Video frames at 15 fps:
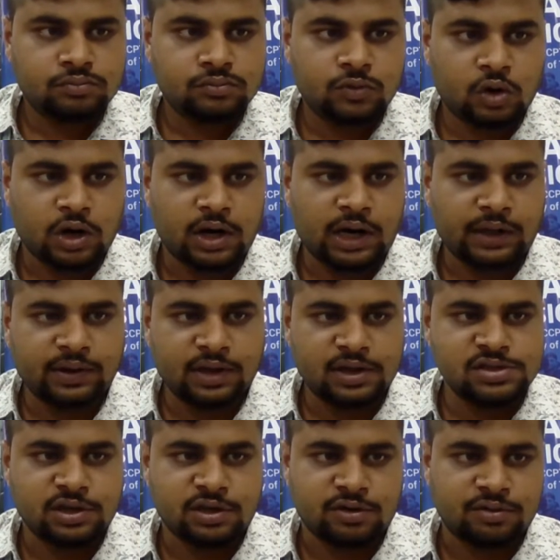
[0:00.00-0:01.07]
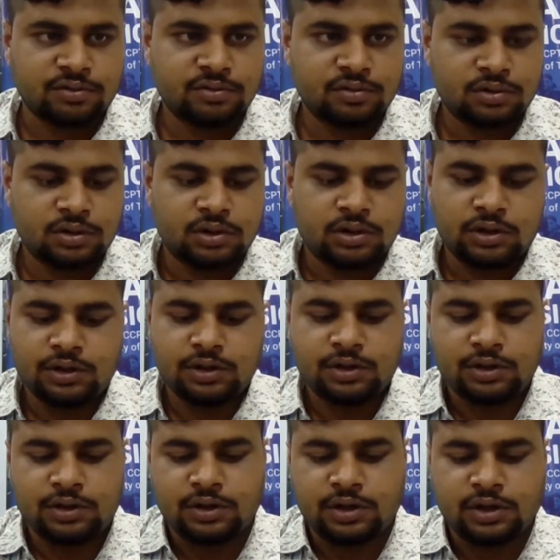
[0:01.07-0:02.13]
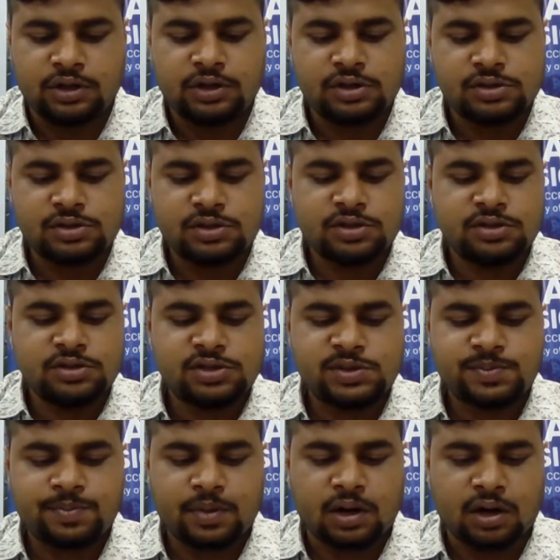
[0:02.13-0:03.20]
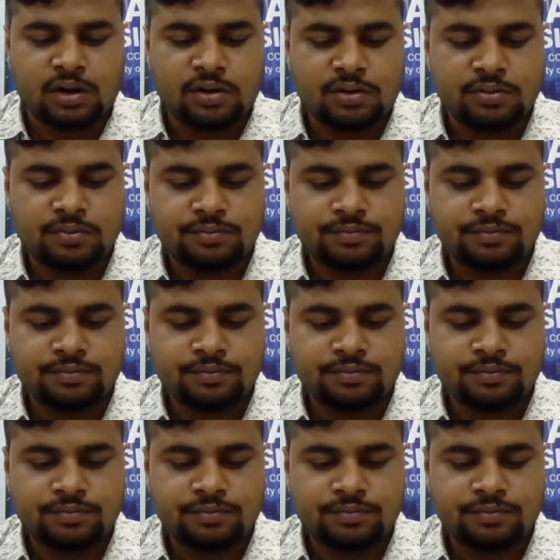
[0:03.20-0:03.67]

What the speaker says: Okay, nothing is here. DigiSpark.